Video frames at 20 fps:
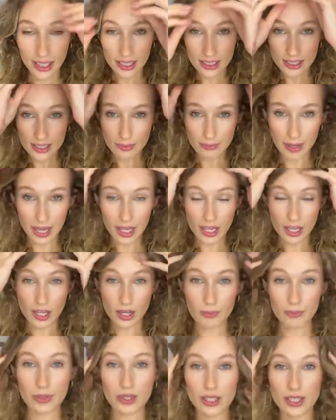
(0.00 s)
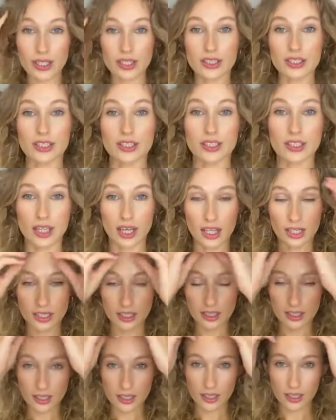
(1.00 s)
That's makeup
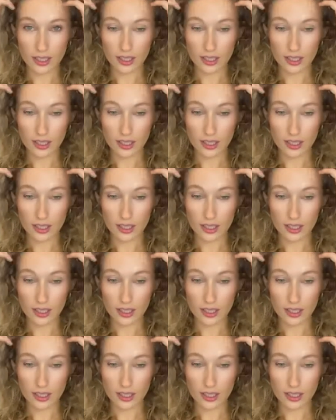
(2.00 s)
done.